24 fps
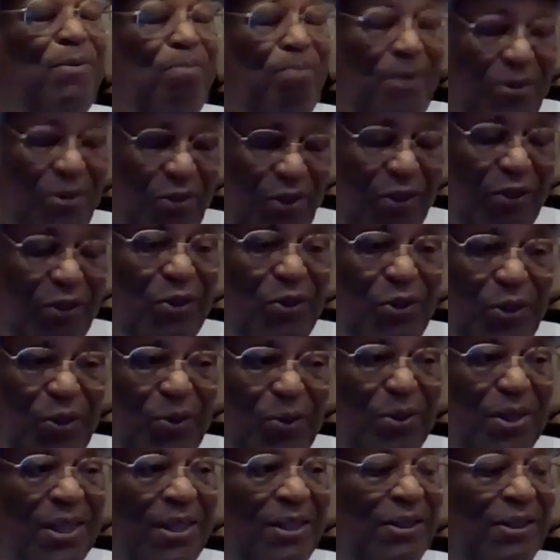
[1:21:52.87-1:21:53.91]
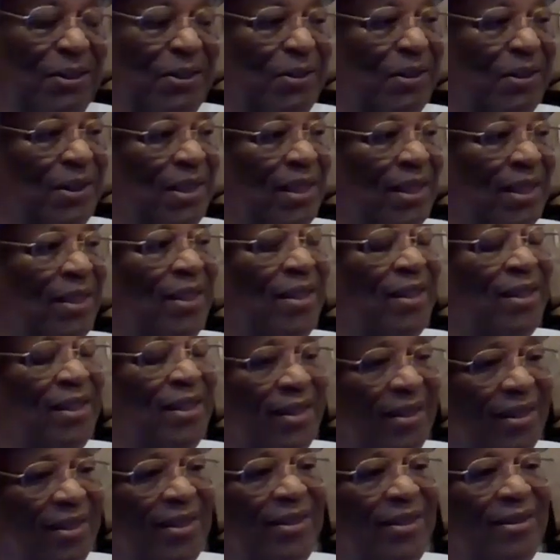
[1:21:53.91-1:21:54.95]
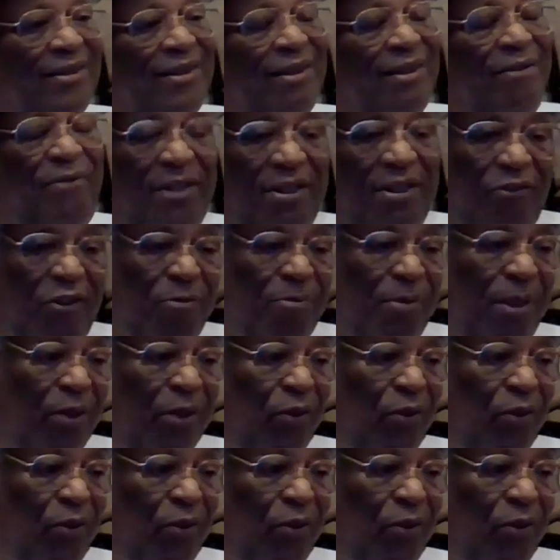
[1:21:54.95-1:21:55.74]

Musicians Junior Hall." So I went to visit my